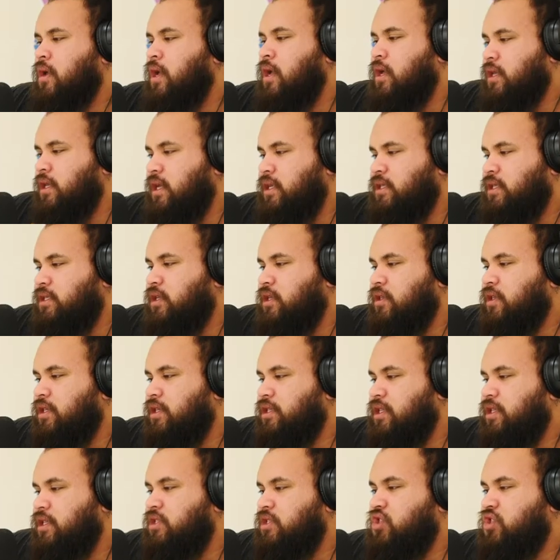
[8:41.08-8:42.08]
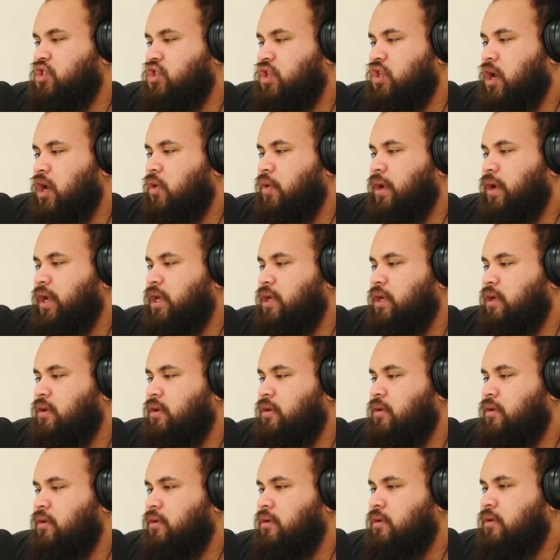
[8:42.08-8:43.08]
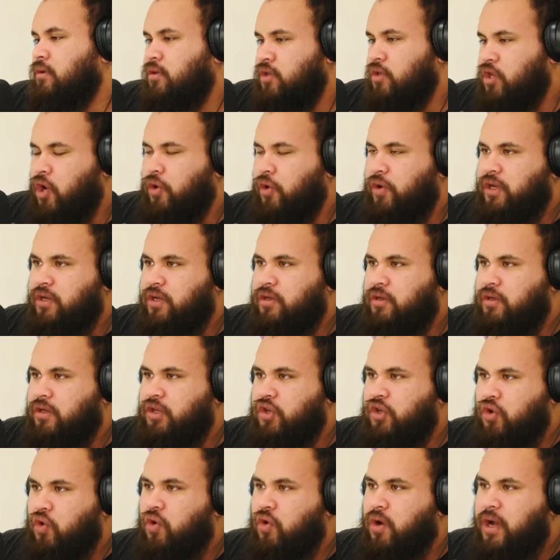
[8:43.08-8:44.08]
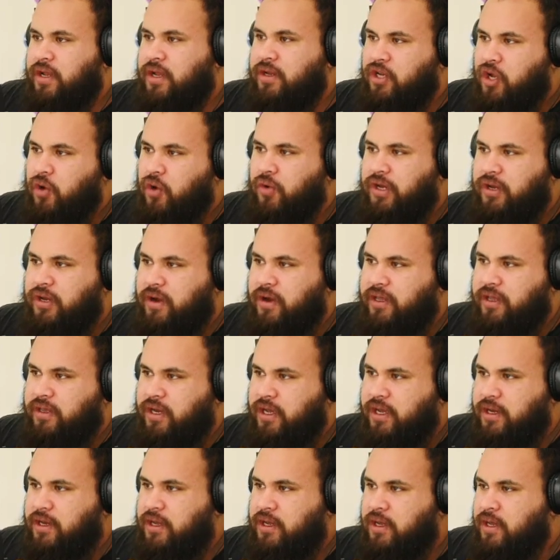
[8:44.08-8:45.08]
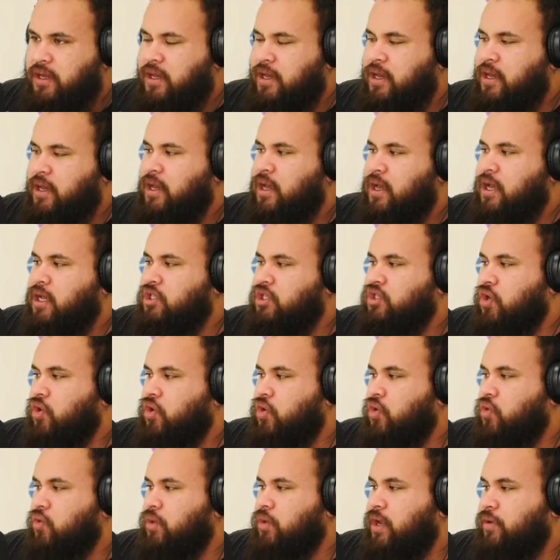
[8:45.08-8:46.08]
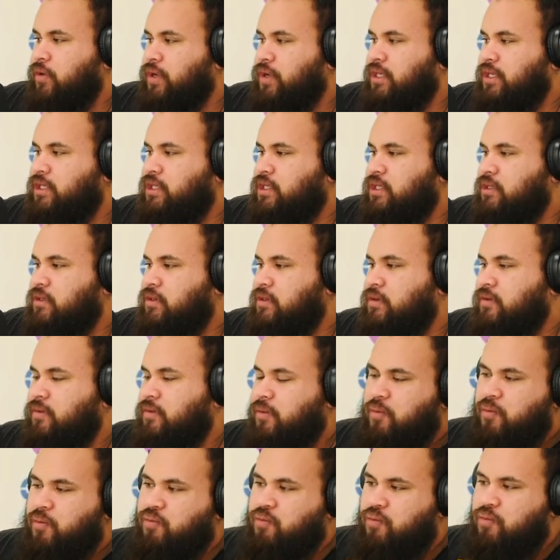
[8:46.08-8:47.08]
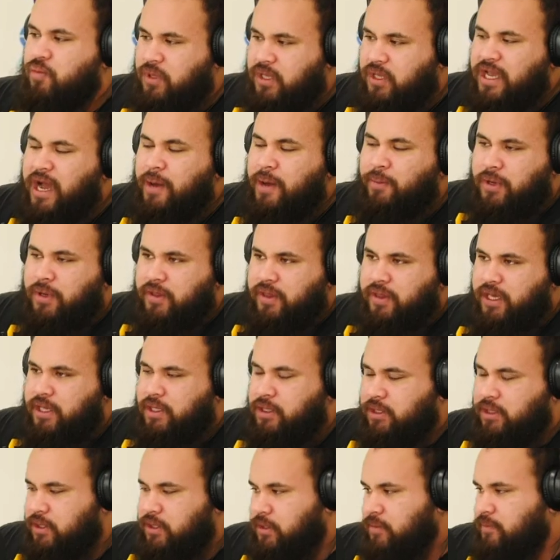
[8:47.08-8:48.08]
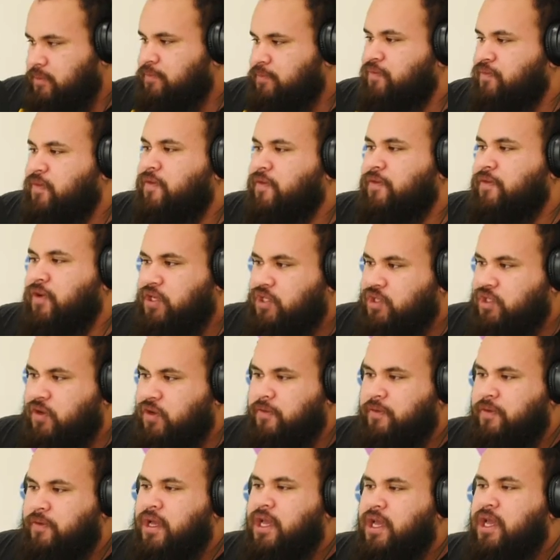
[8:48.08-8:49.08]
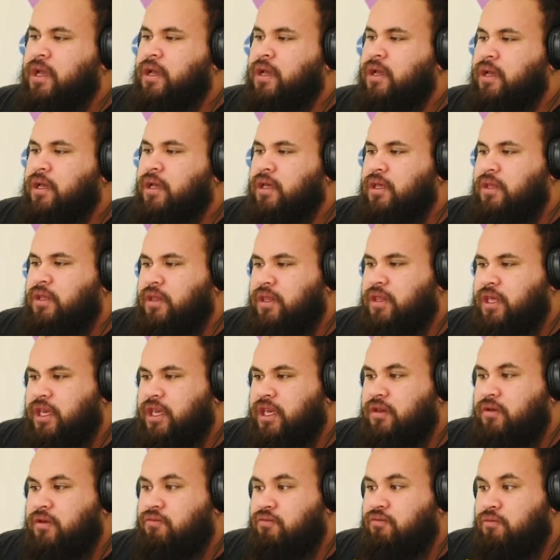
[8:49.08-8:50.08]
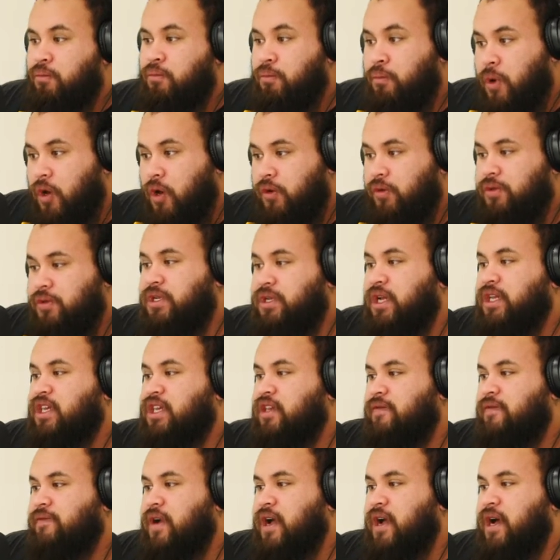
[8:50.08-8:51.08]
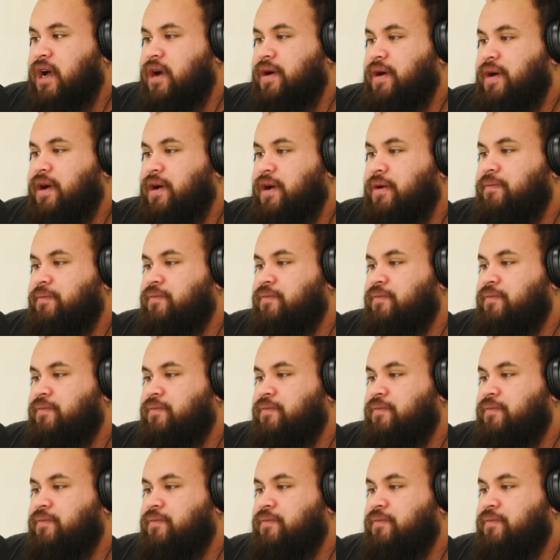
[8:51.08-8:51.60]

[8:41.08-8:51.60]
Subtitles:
Yes, so this is knowing your athlete. So there is a couple of things. First off, the models I give are